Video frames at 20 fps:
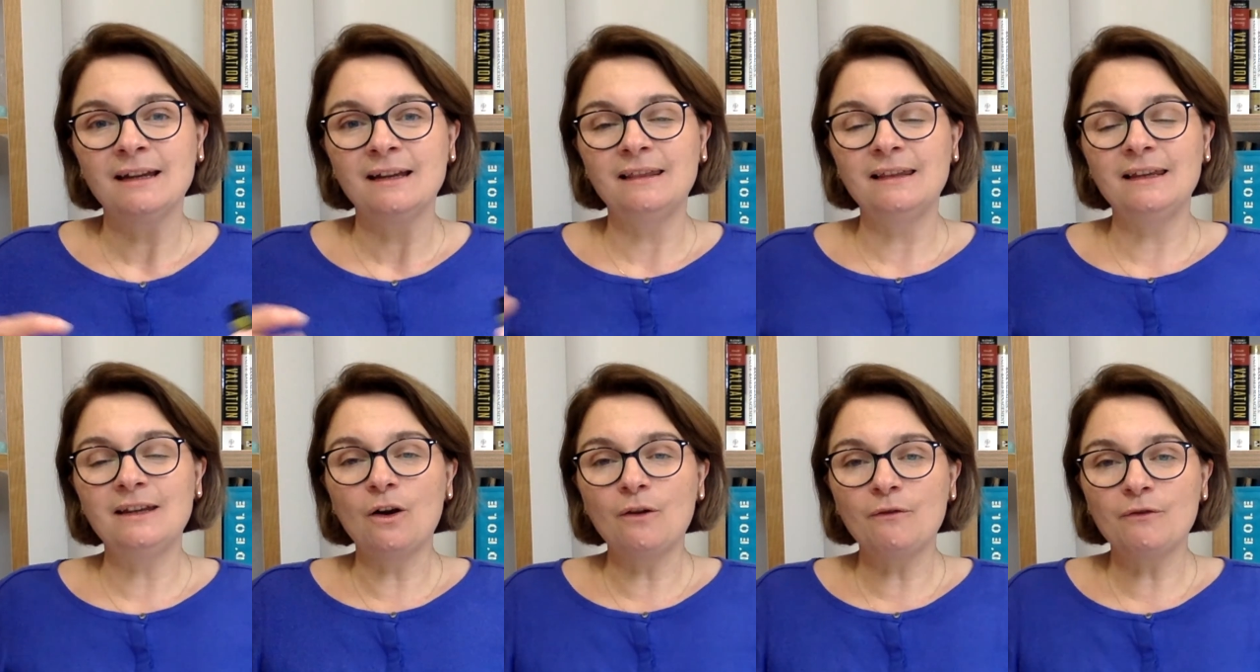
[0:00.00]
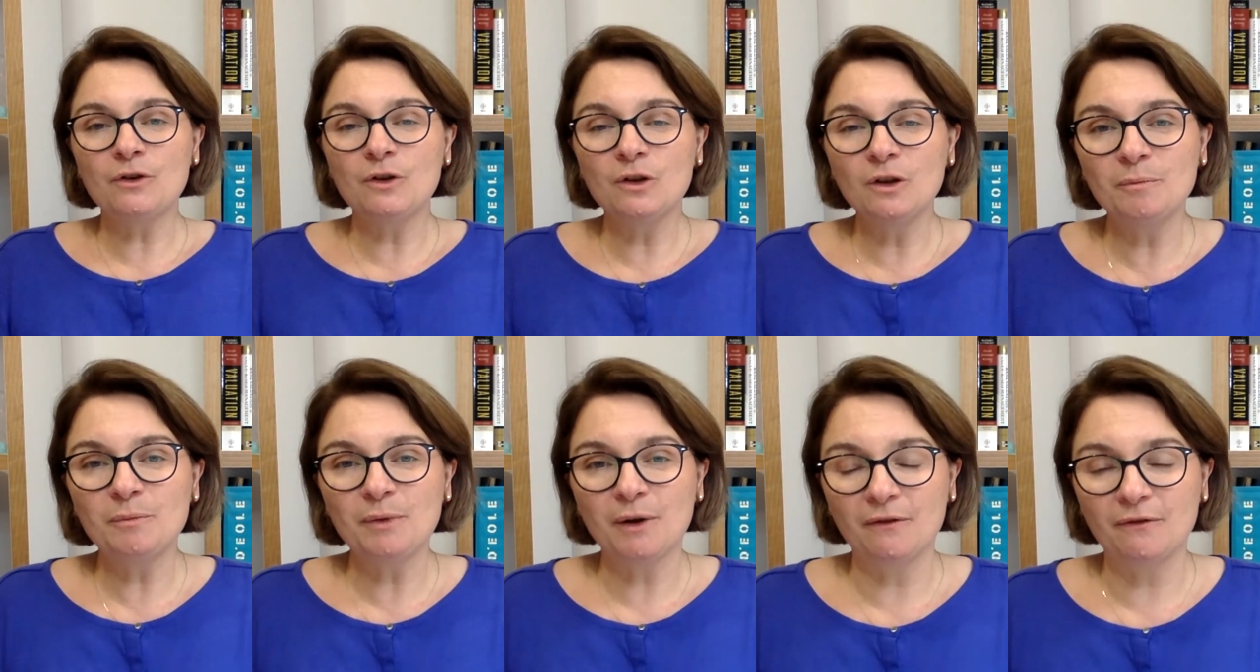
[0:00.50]
the
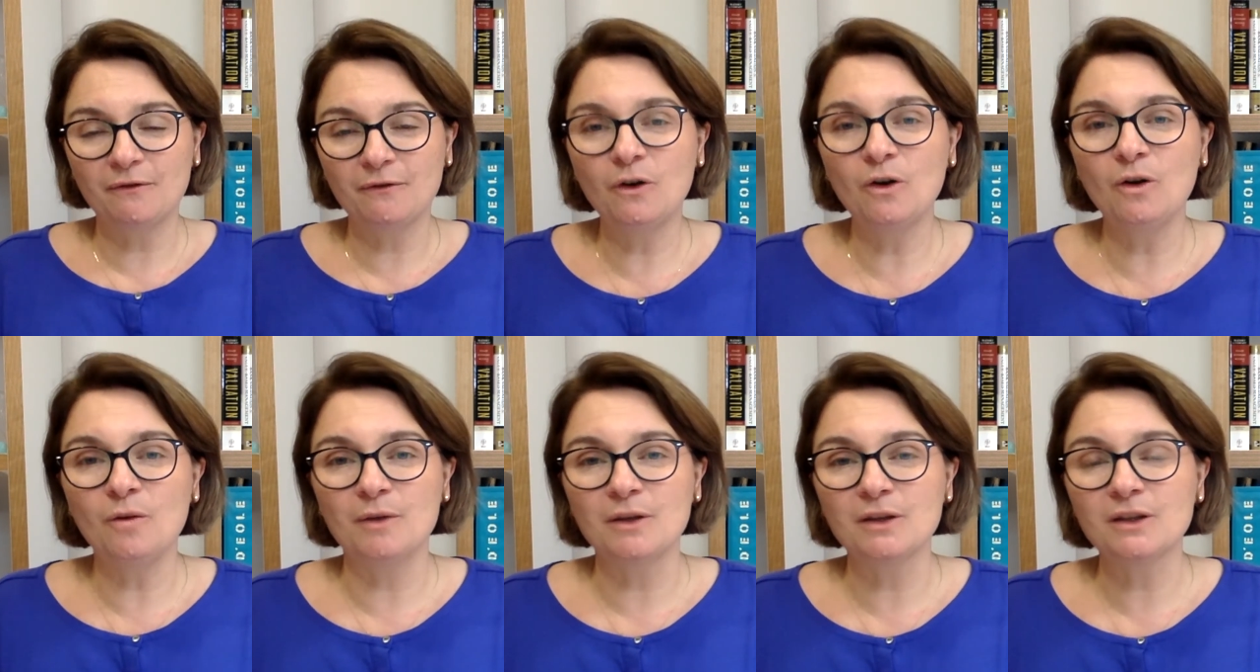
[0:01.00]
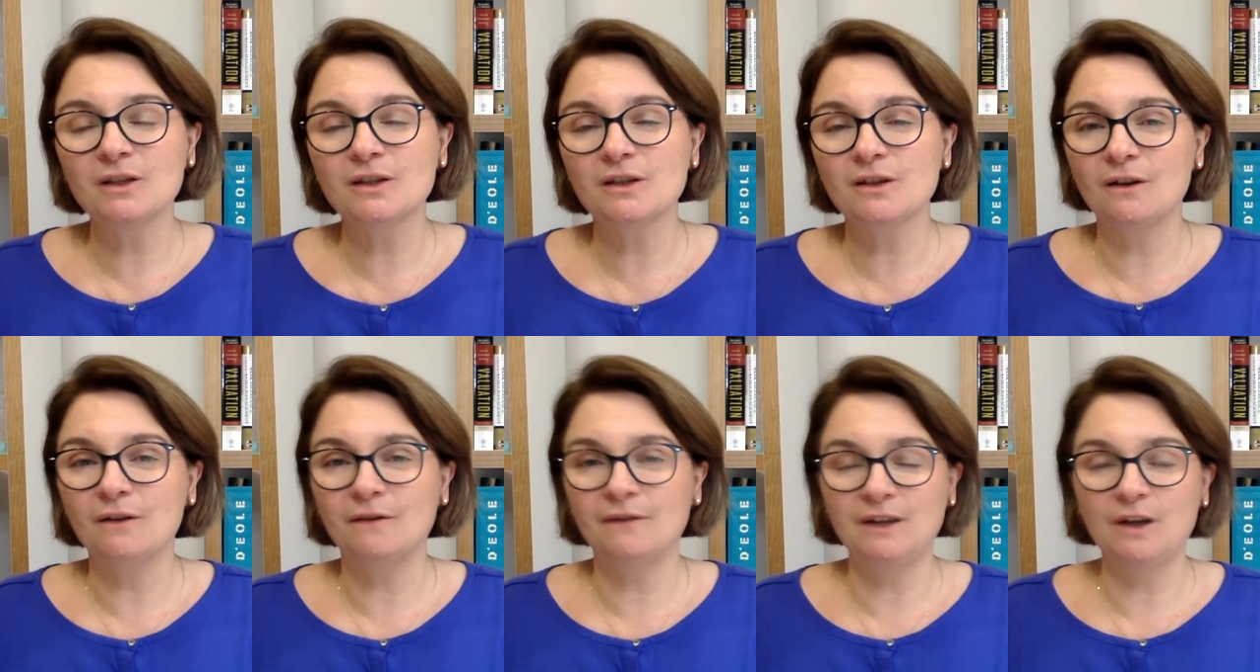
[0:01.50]
overall performance
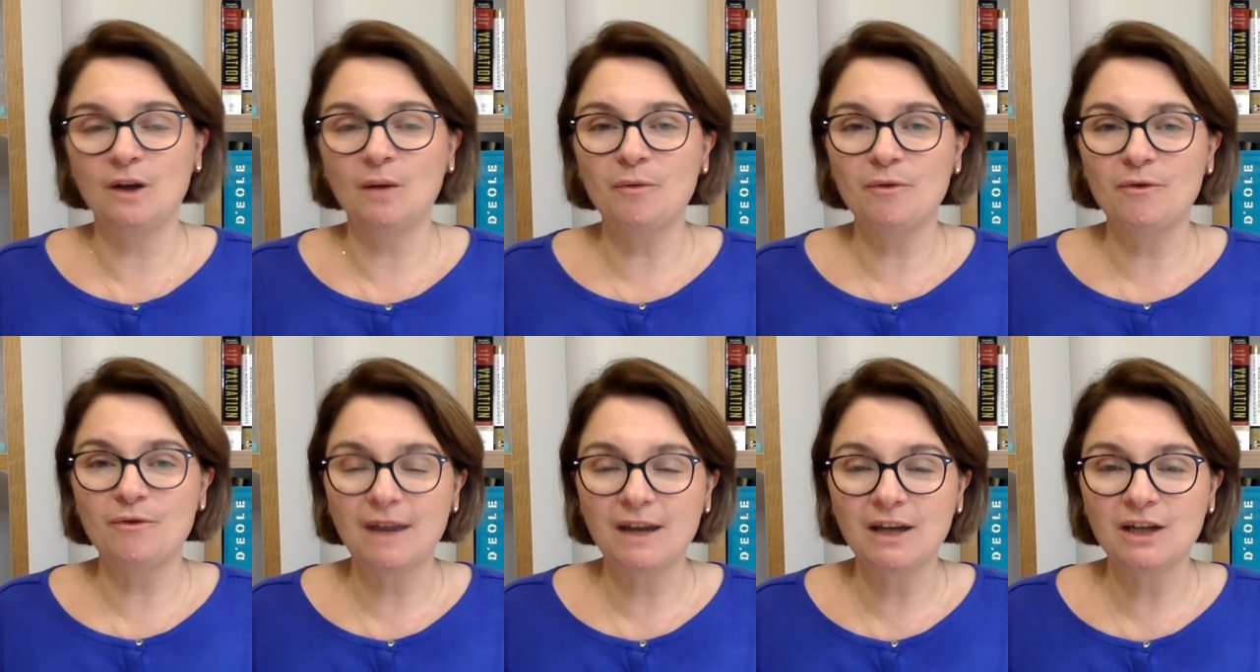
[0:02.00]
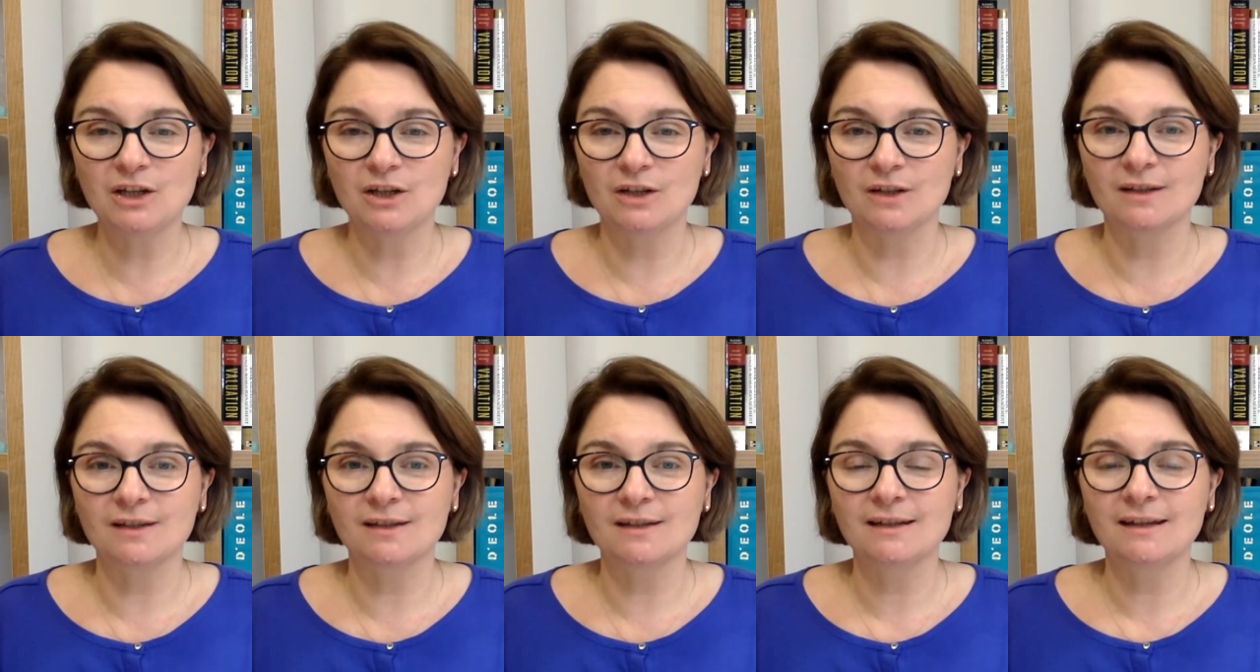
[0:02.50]
of the
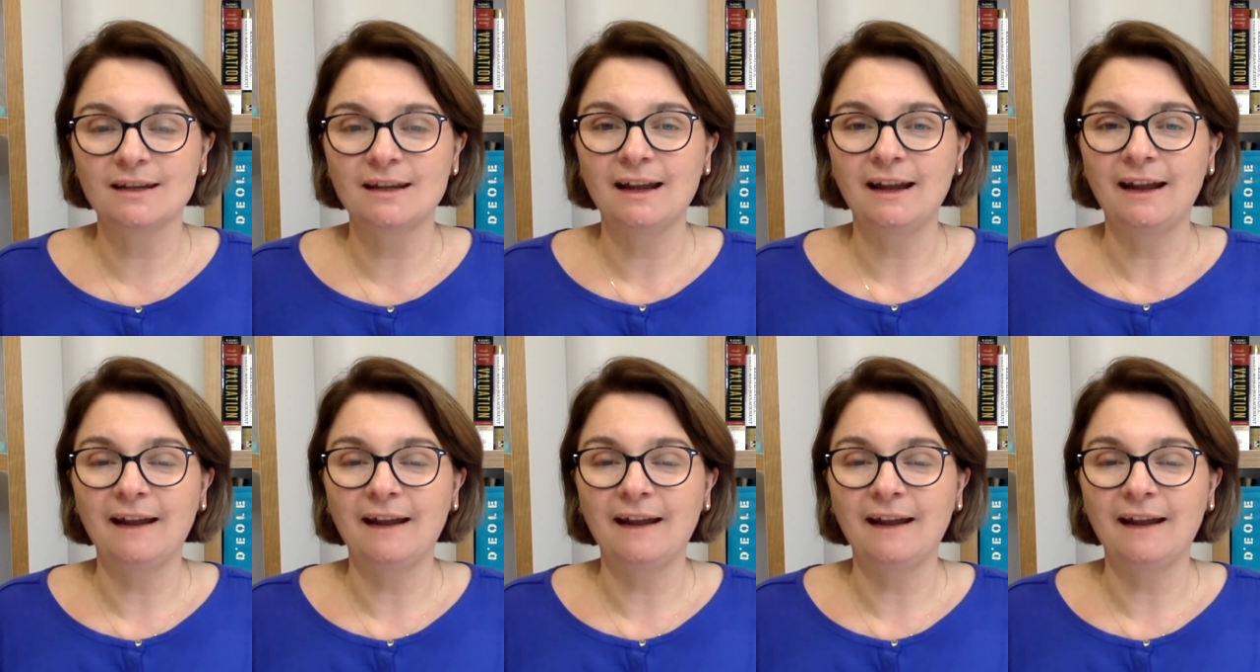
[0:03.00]
operations,